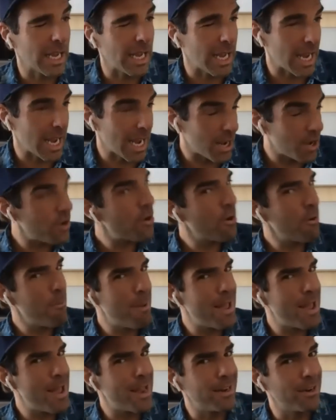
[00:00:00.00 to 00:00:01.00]
In your
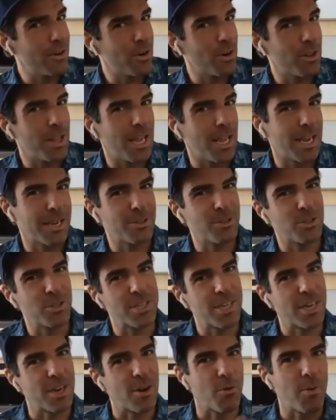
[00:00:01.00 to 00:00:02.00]
butt, or like
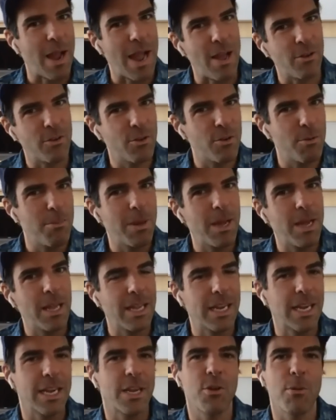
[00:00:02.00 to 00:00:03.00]
just like around your butt,
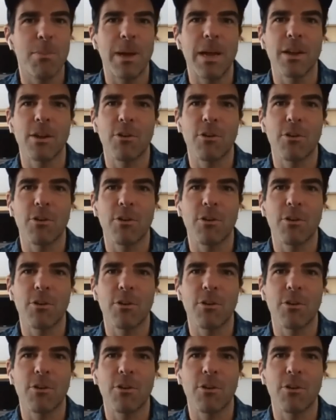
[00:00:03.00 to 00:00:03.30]
like in your butt